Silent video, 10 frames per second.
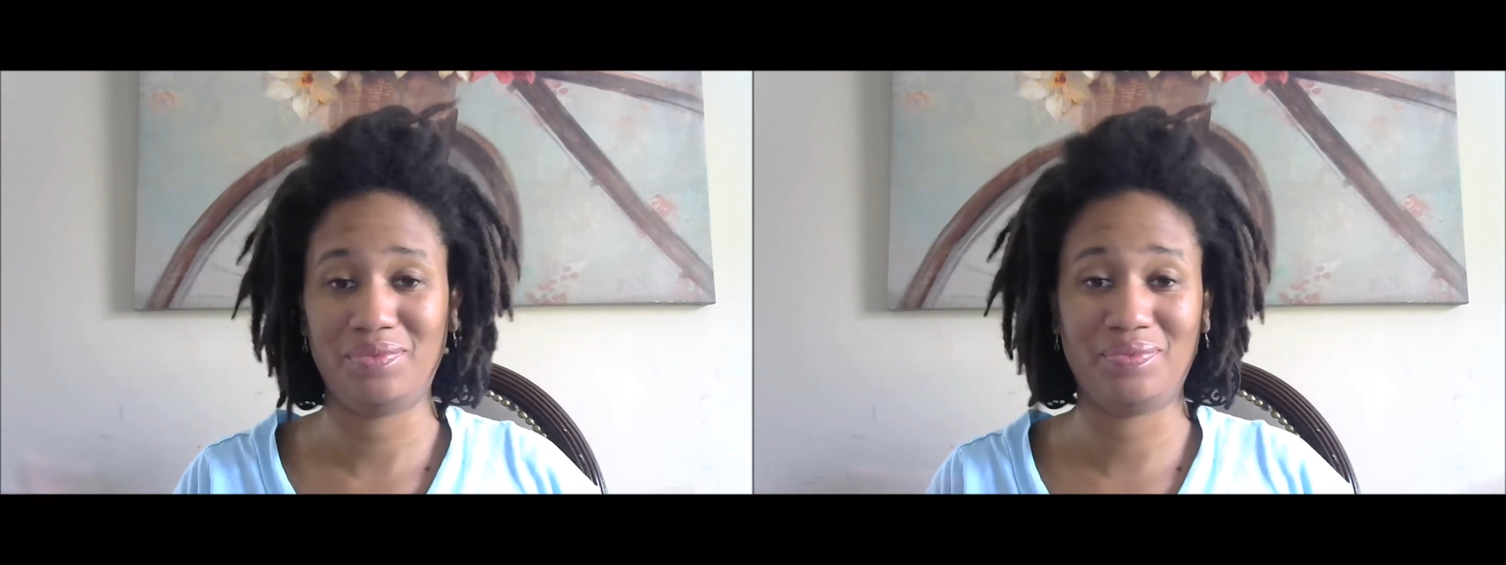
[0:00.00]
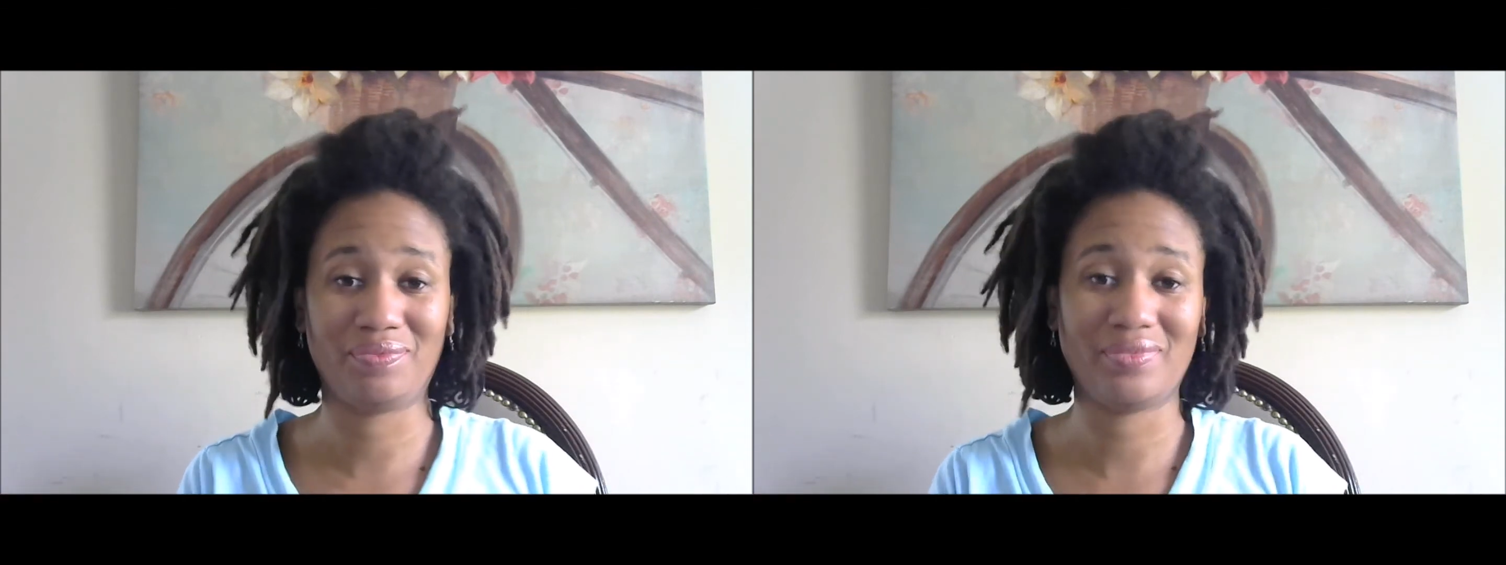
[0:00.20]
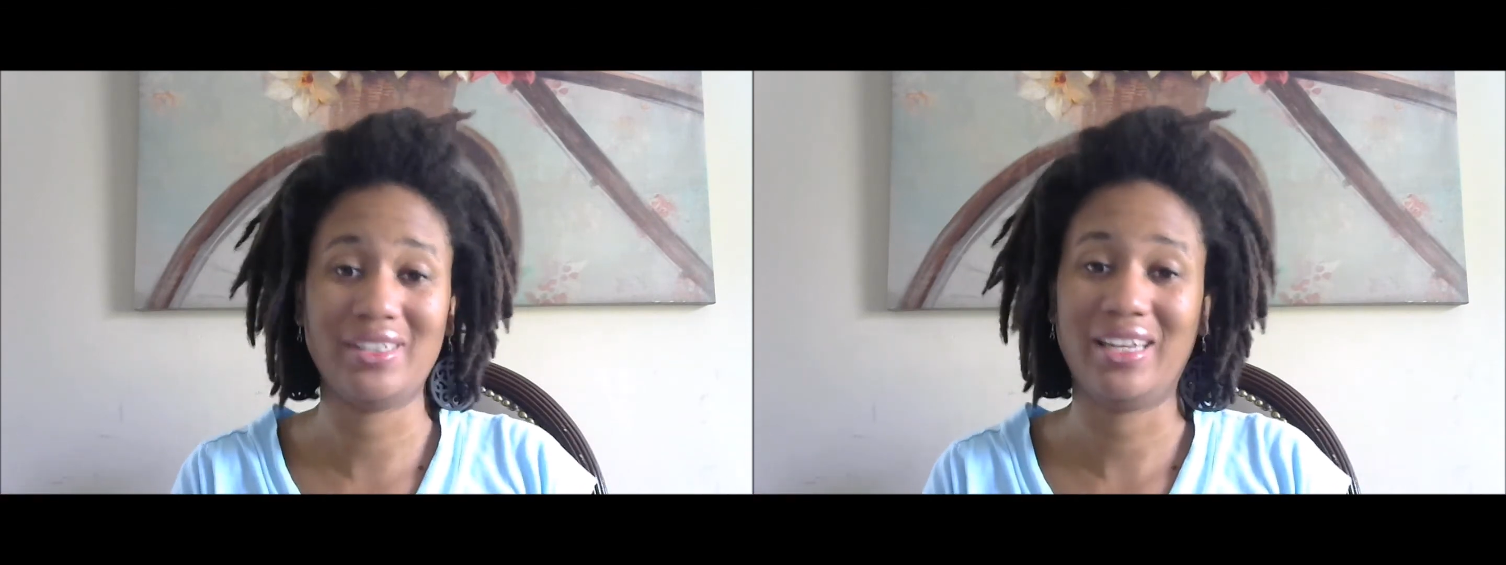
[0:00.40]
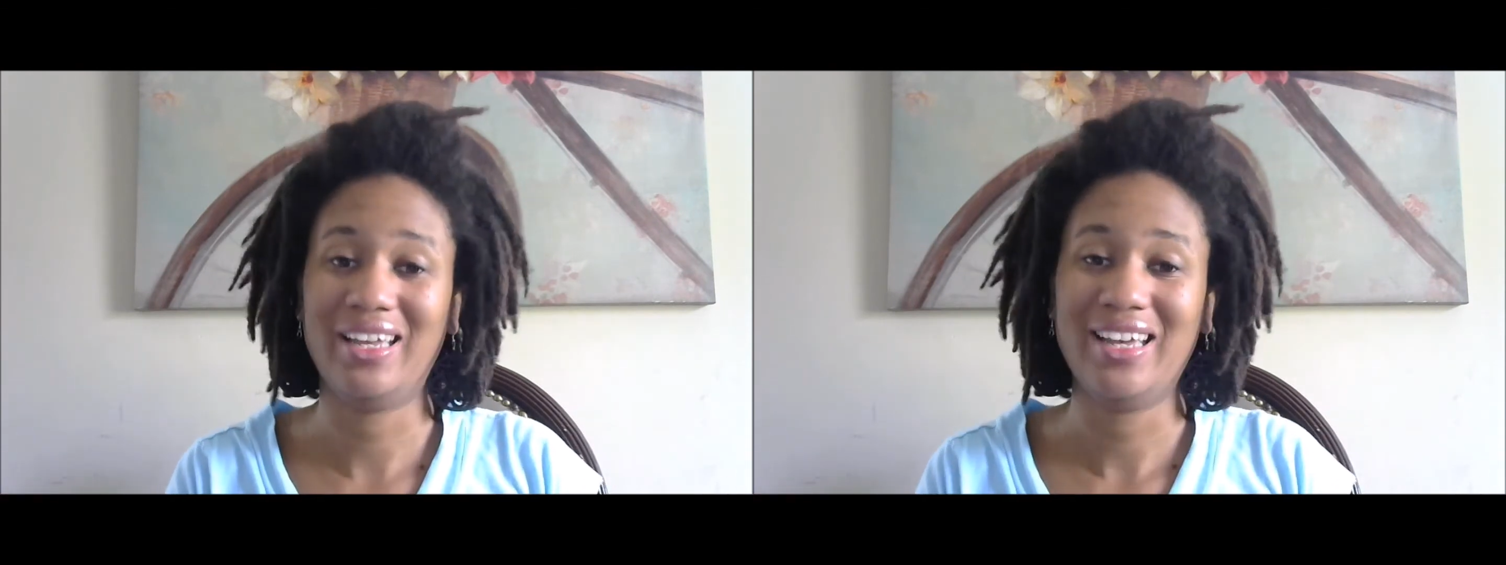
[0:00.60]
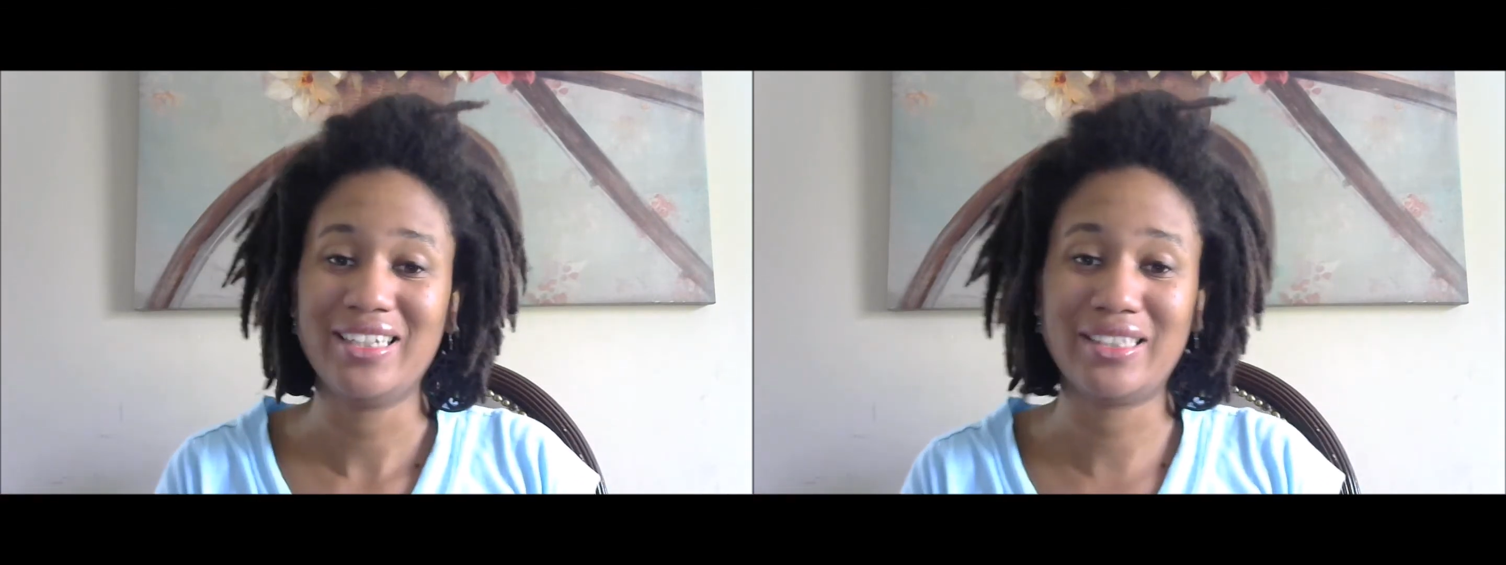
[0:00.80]

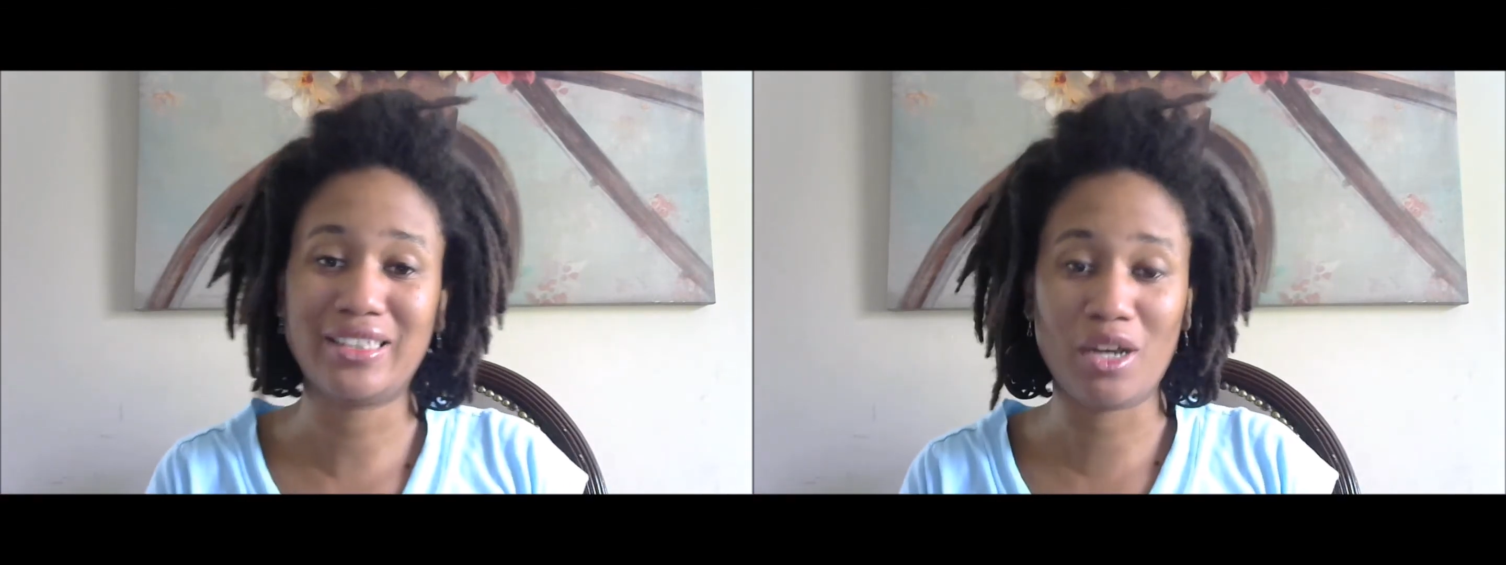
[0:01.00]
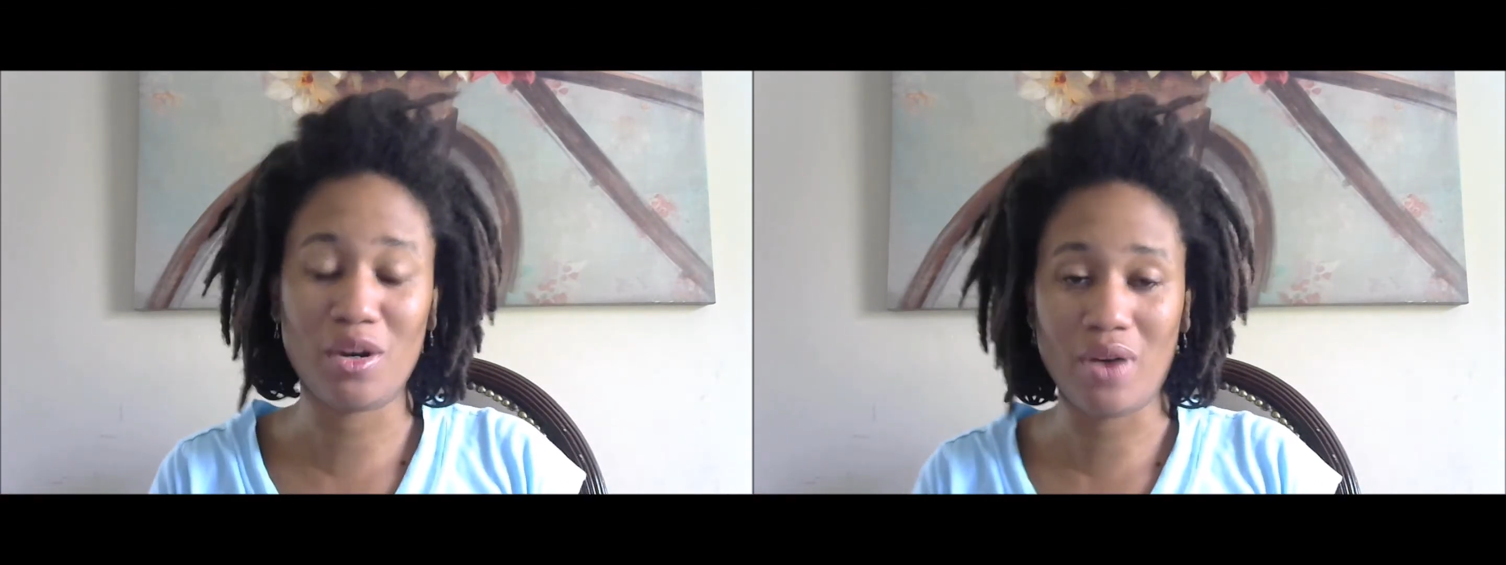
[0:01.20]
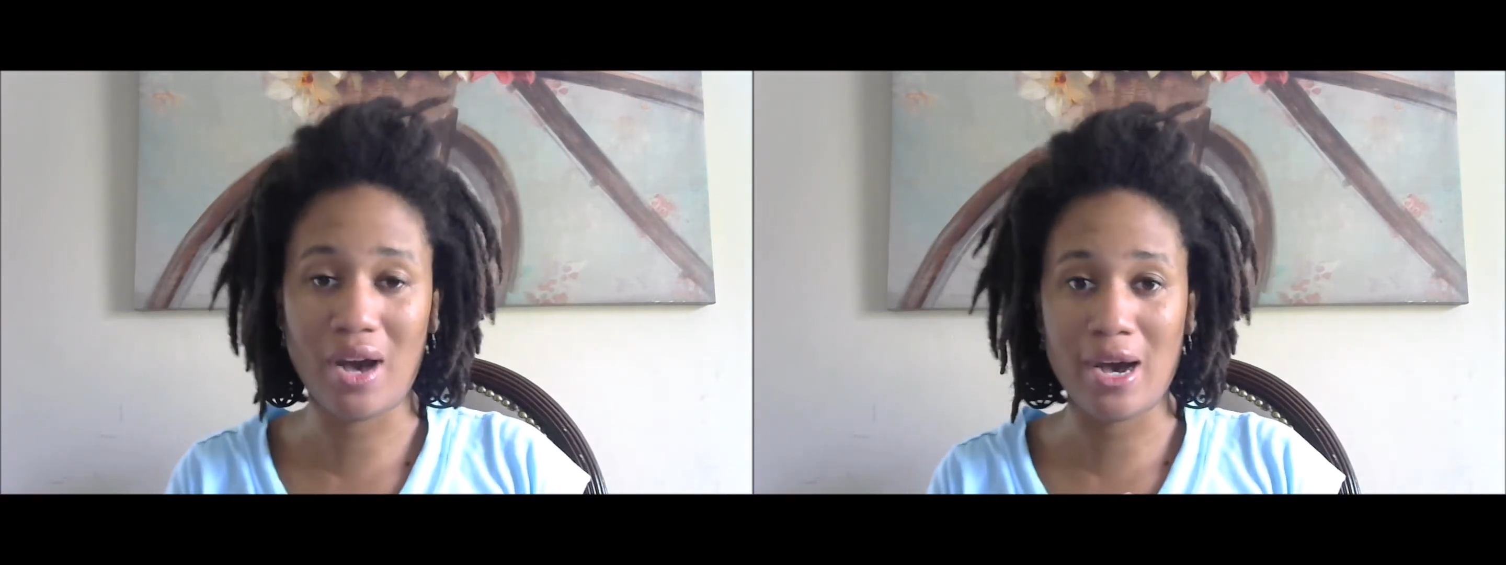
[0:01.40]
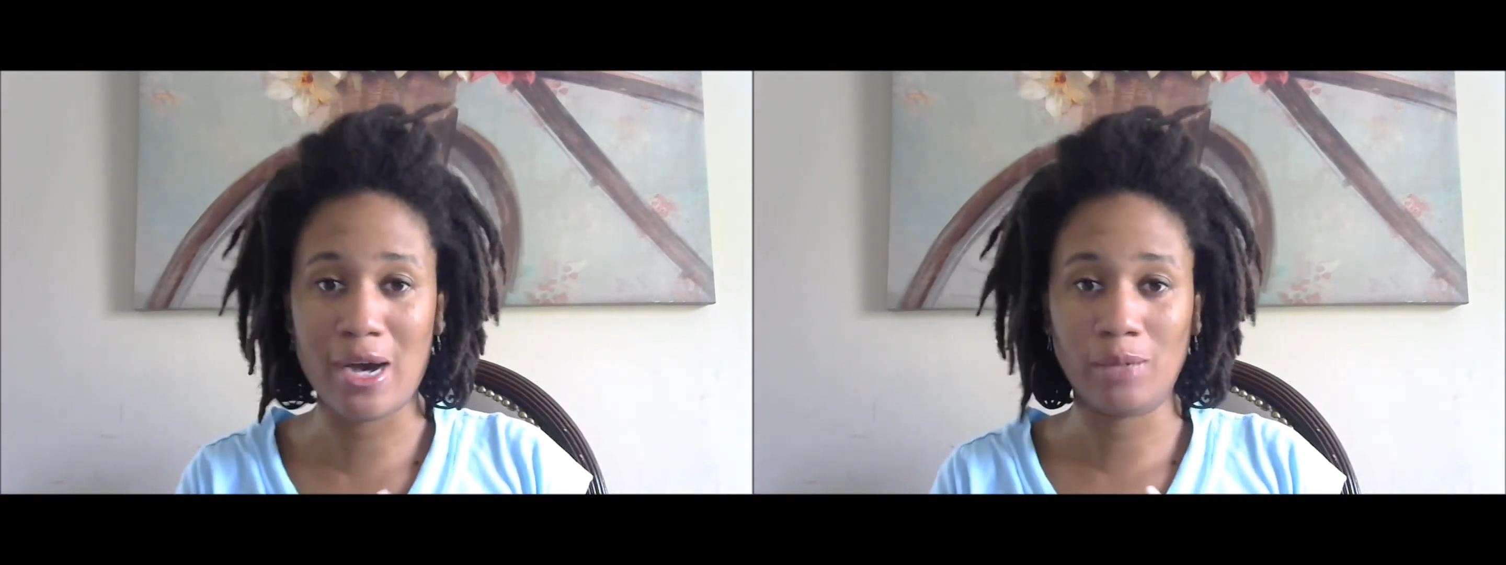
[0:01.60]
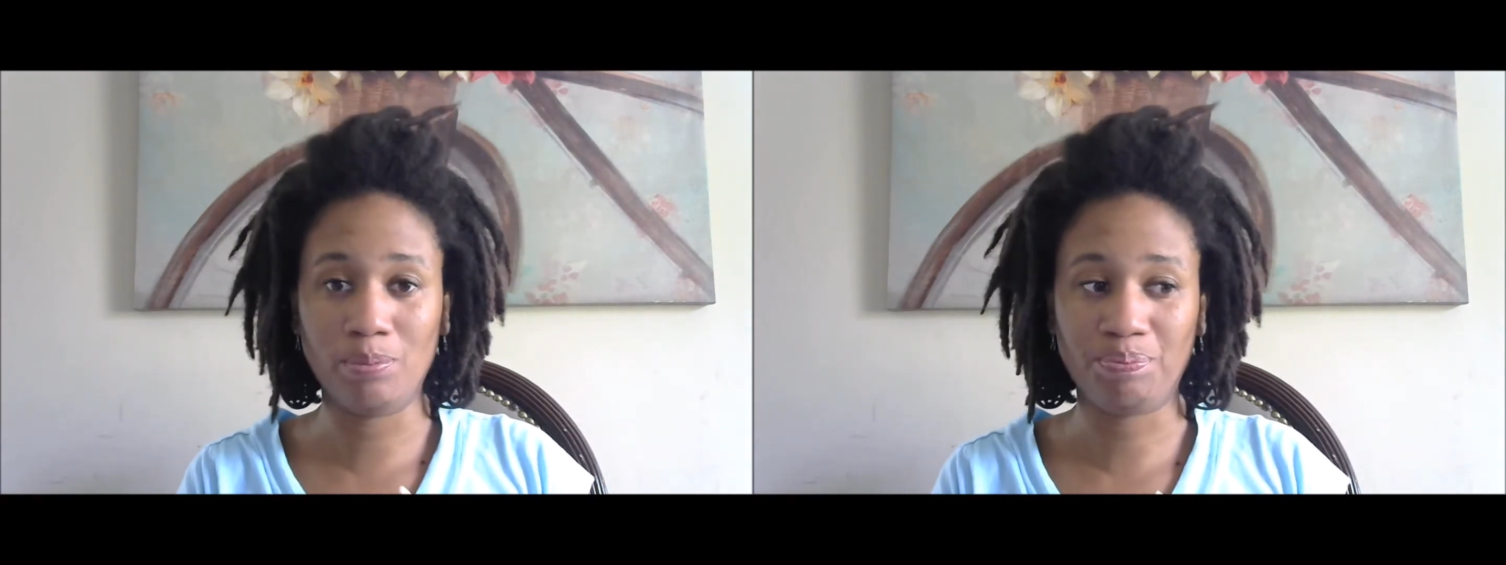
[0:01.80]

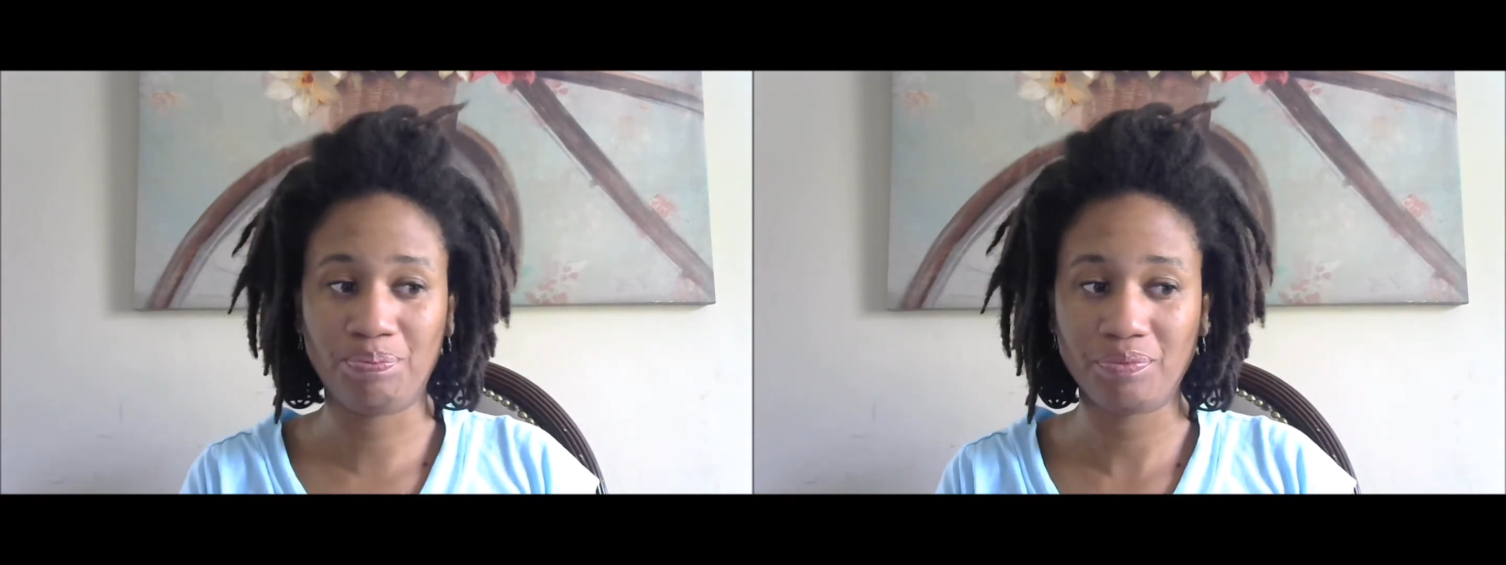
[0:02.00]
So